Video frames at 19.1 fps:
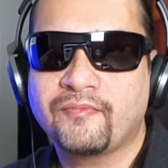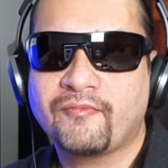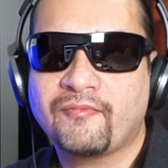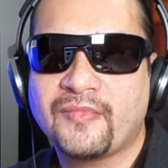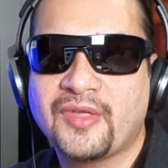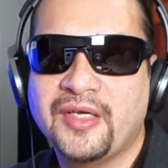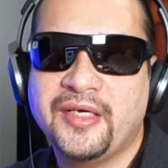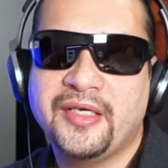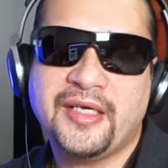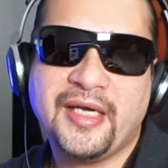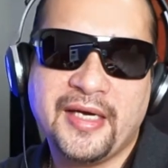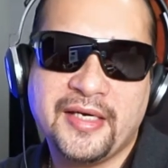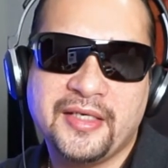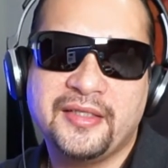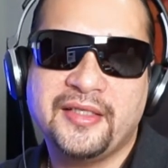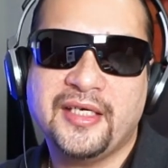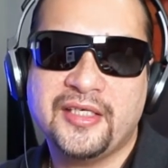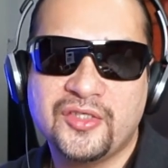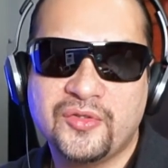and again,
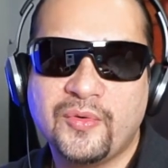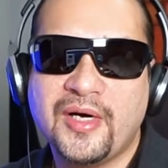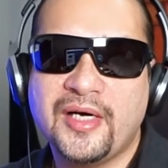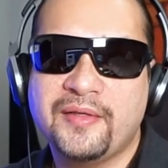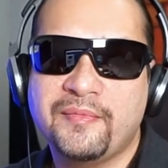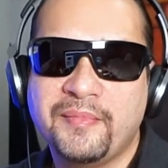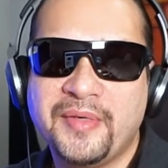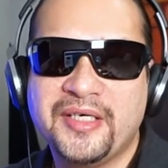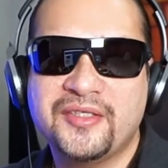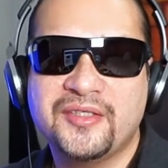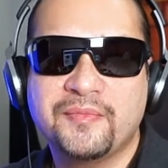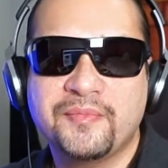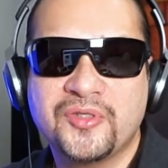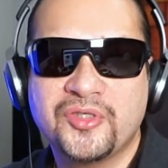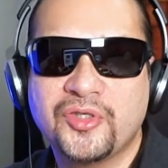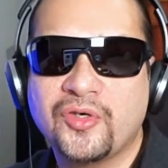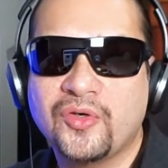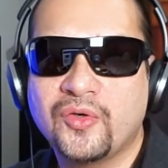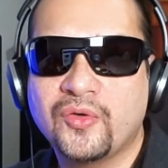that's what makes them
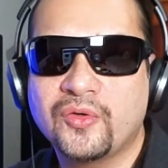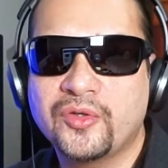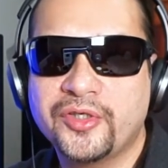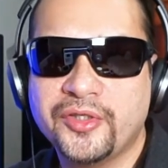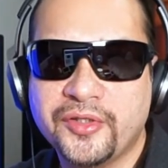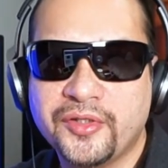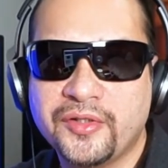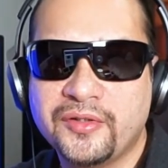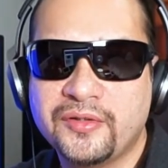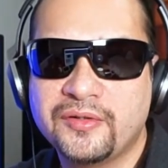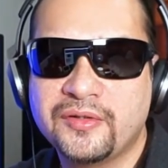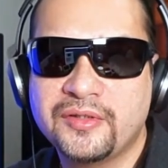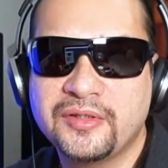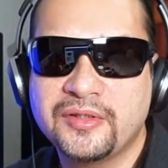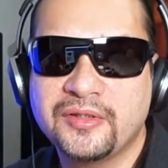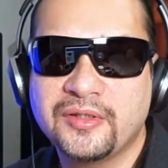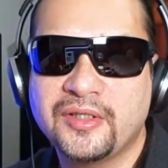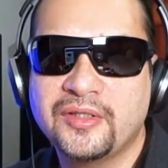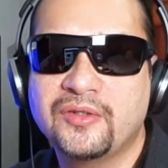so good
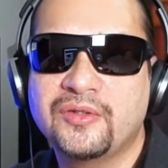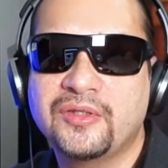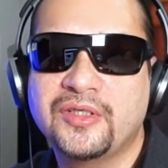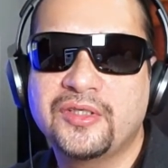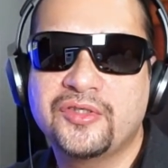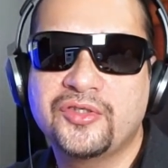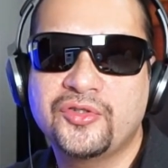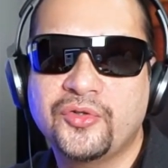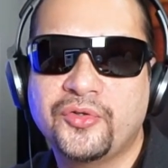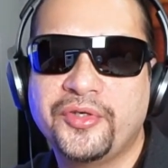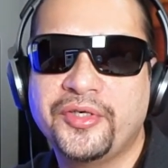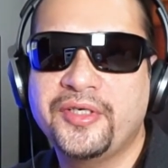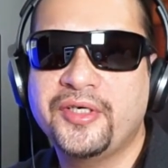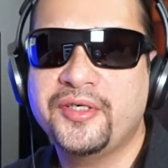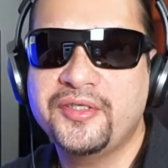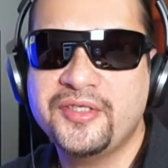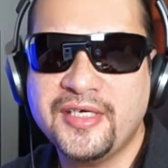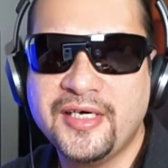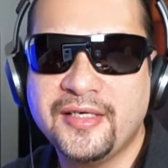at the story they're
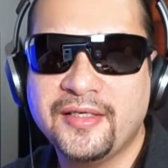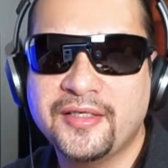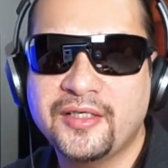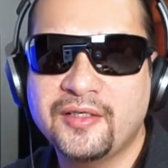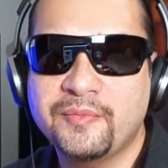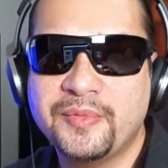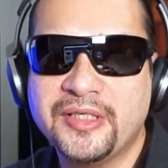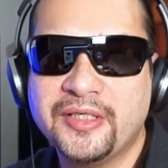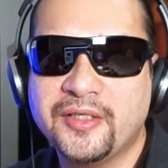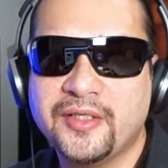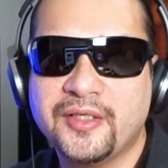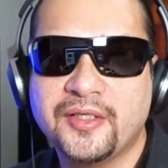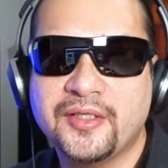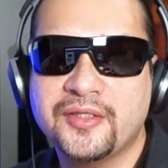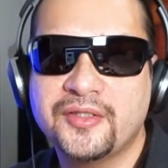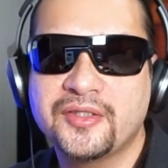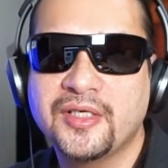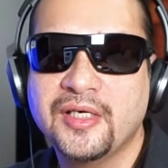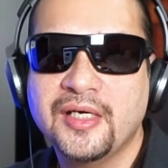telling,
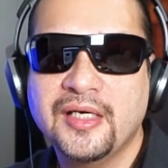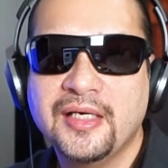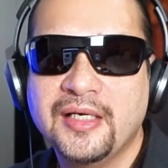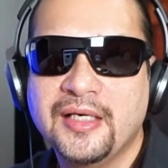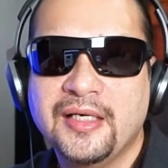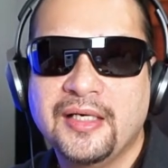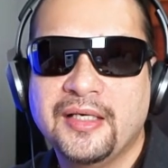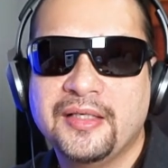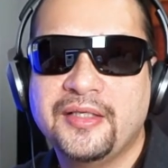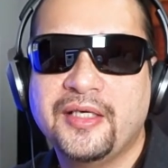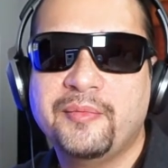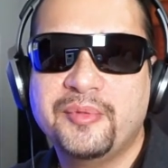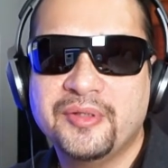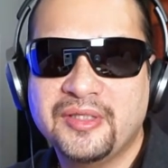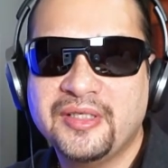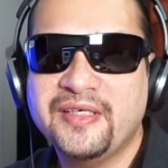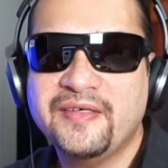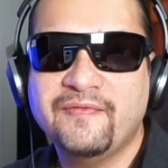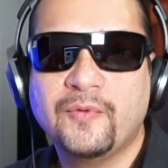because they
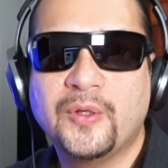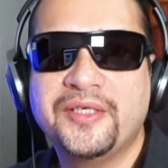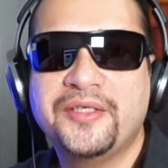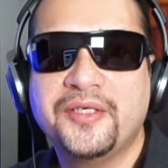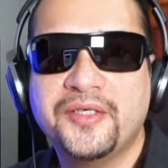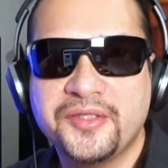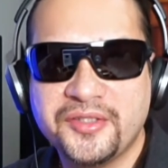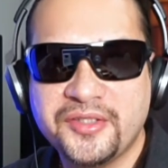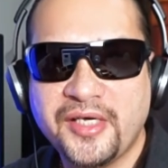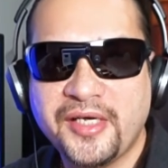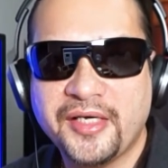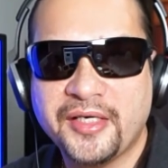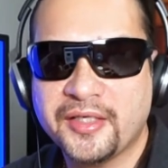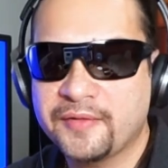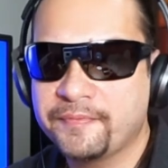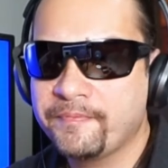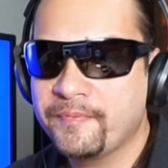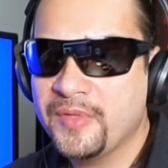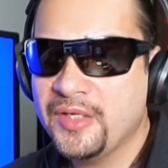believe what they're
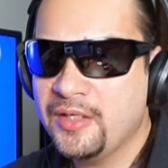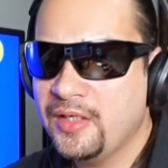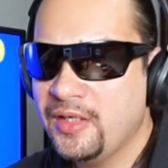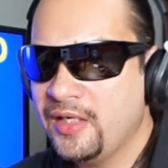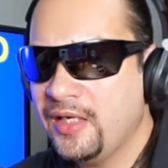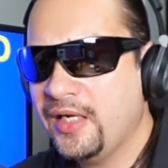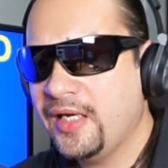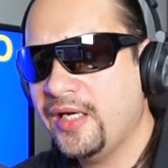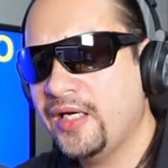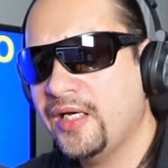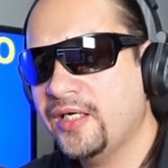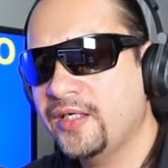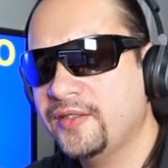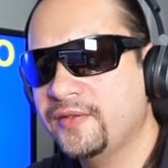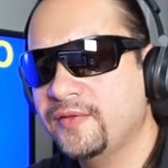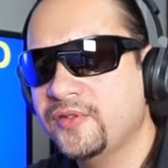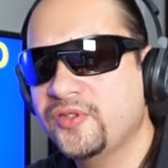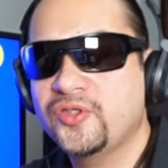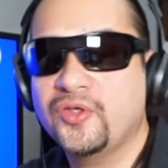saying.
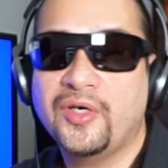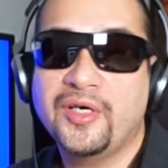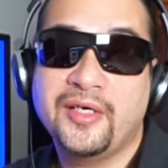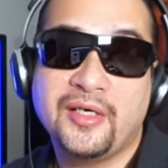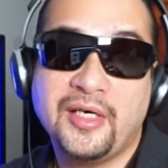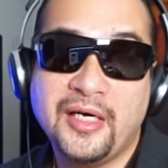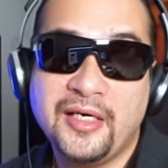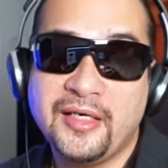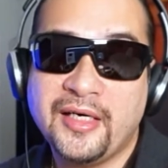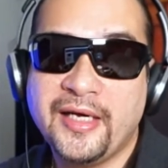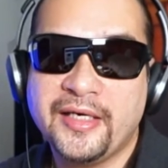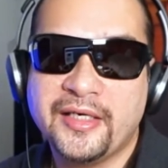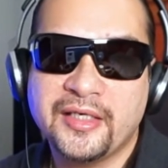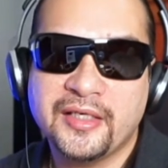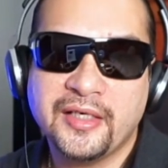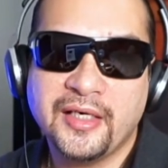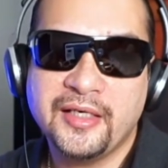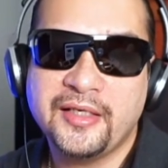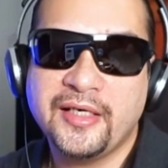And so
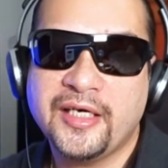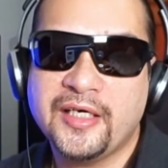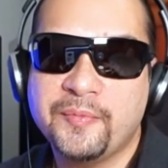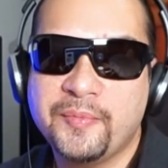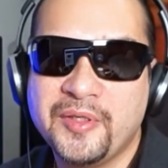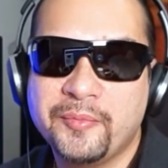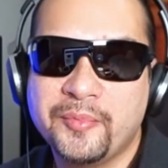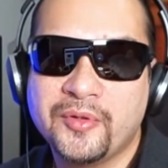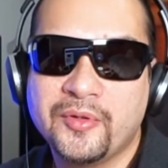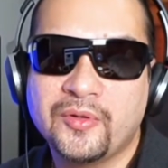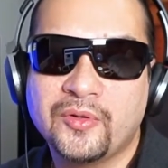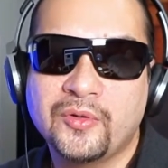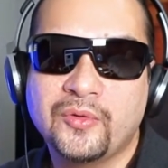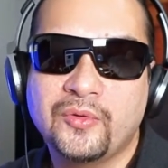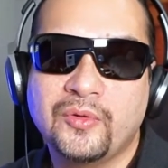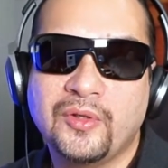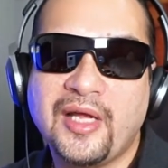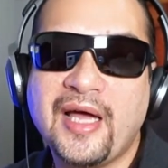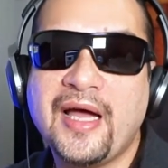unlike people
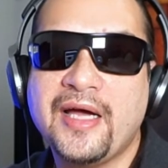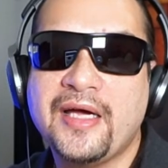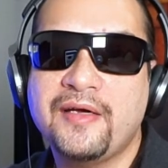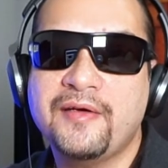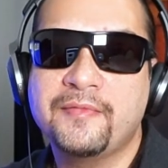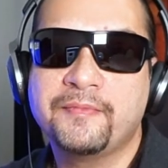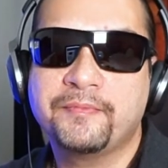who lie,